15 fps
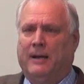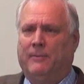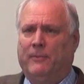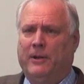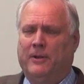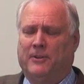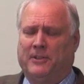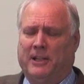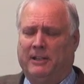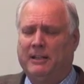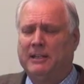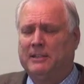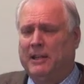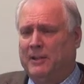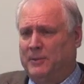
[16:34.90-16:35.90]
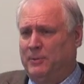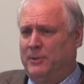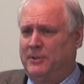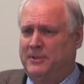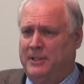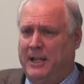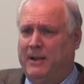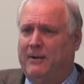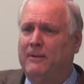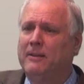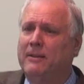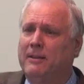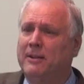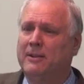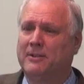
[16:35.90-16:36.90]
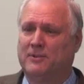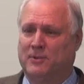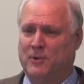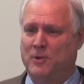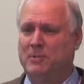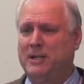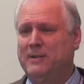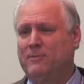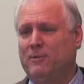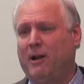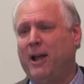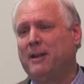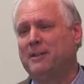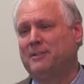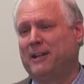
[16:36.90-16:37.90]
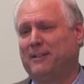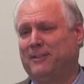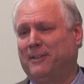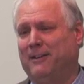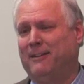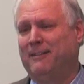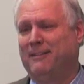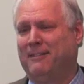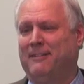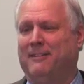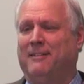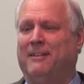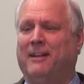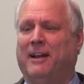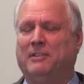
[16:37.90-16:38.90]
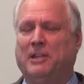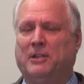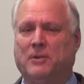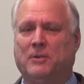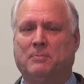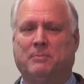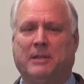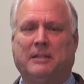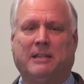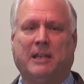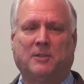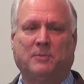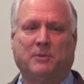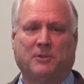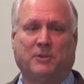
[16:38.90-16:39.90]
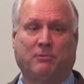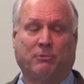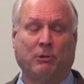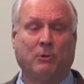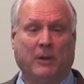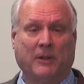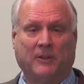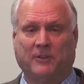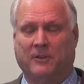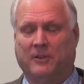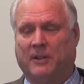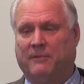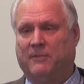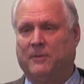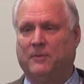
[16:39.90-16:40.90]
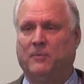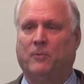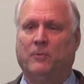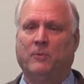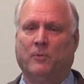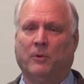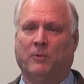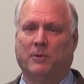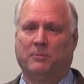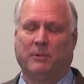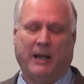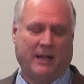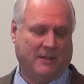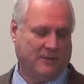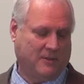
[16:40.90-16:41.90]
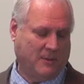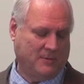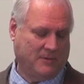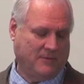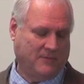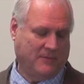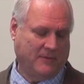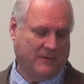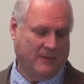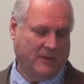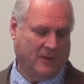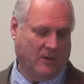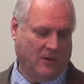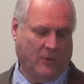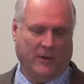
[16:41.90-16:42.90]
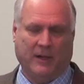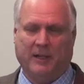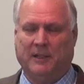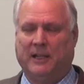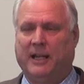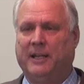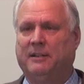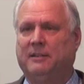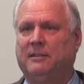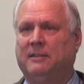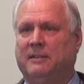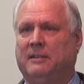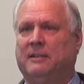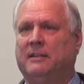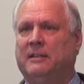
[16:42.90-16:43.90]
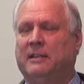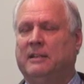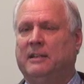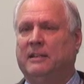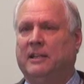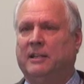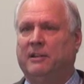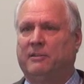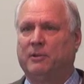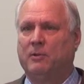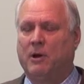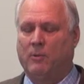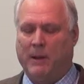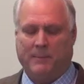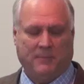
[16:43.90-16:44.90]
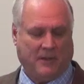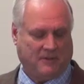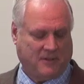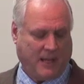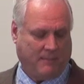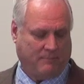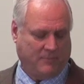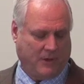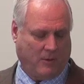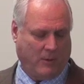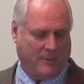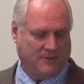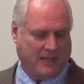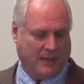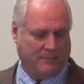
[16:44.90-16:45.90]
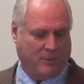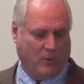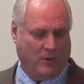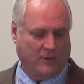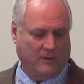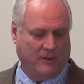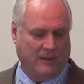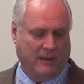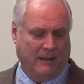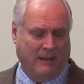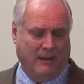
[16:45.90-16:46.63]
We don't sell any textbooks now. Too many varieties out there. I think you can get textbooks through us if you work with Brad in terms of going online and getting through our website portal.